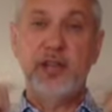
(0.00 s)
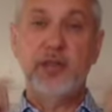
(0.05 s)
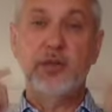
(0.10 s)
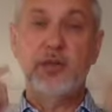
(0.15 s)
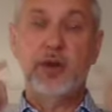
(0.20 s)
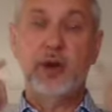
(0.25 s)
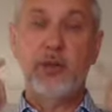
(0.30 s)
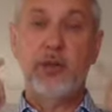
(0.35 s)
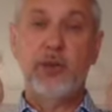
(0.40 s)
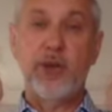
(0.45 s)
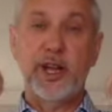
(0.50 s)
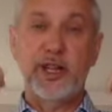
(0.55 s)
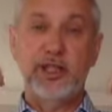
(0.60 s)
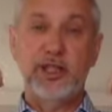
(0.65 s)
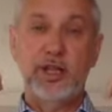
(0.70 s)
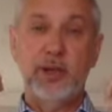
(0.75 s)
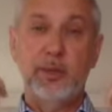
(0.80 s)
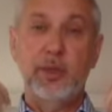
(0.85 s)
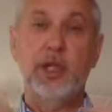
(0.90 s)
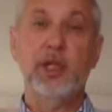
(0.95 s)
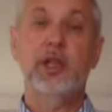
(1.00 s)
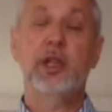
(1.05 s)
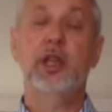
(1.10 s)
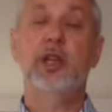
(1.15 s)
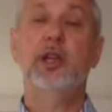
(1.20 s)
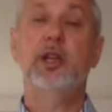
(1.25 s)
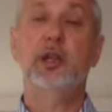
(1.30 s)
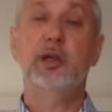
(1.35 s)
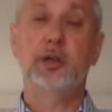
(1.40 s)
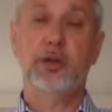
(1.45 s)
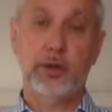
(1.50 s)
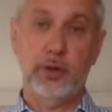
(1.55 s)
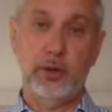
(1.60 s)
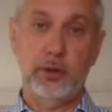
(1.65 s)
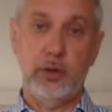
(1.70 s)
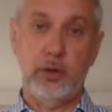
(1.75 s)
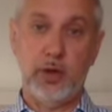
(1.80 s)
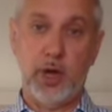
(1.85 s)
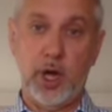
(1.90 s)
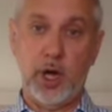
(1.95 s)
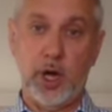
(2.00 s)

into our brainstem and then into